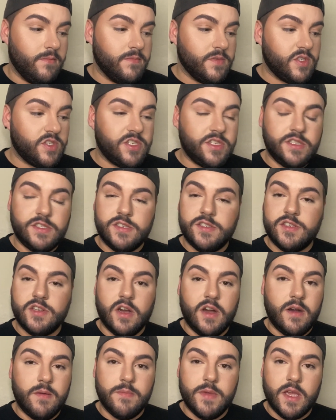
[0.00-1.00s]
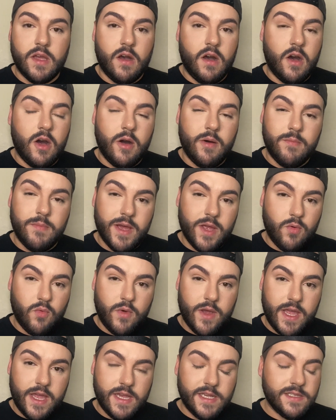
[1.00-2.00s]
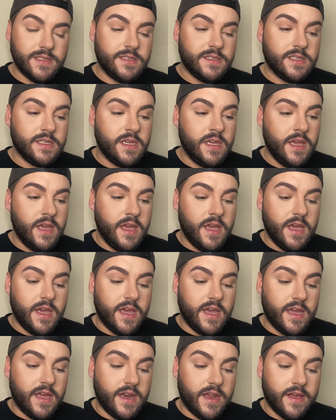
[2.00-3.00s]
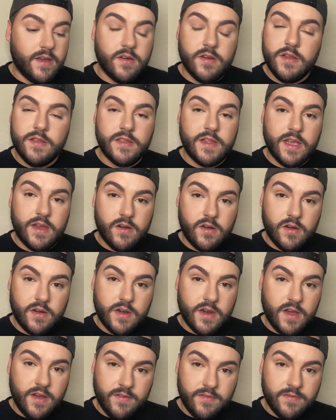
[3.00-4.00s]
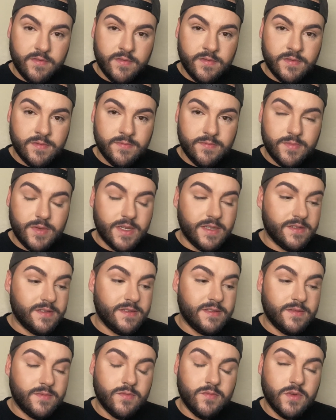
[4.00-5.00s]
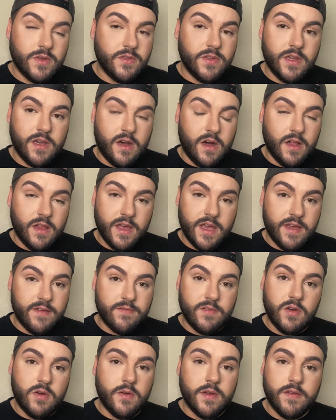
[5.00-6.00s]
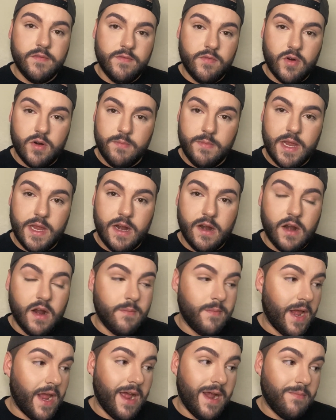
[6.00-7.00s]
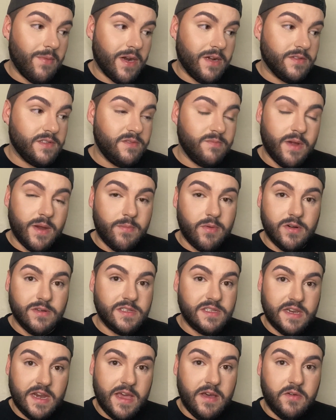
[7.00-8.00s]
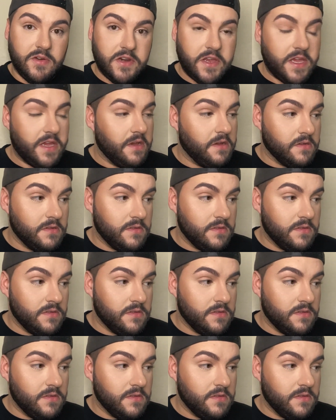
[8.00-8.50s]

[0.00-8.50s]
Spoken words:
She's taught me all my ways, and I couldn't thank her enough because really all I have going for me are my eyebrows and my personality.